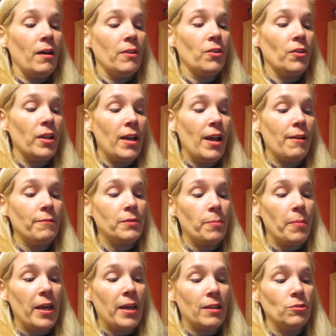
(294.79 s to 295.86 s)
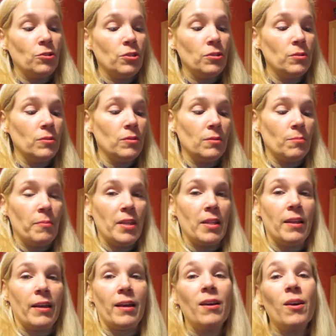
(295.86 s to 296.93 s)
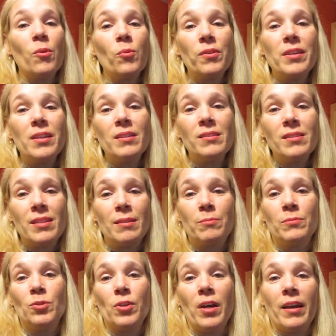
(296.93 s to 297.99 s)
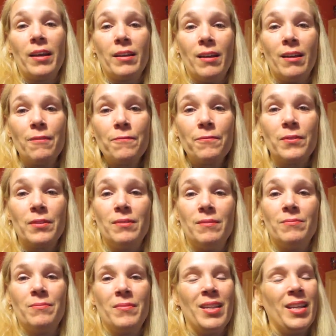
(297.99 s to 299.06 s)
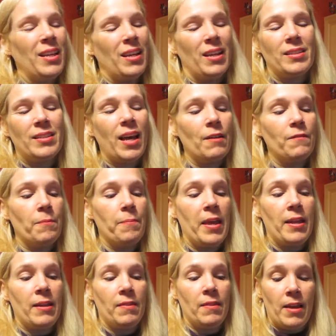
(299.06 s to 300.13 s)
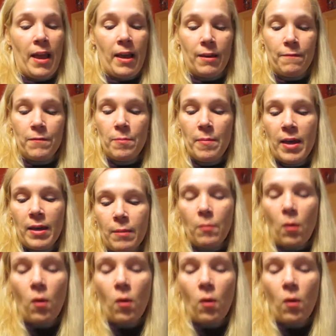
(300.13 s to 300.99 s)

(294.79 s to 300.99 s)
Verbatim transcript: you're going to have to pick and choose and be like, oh, well, these seem dry enough, and it's kind of a pain in the neck. If you make them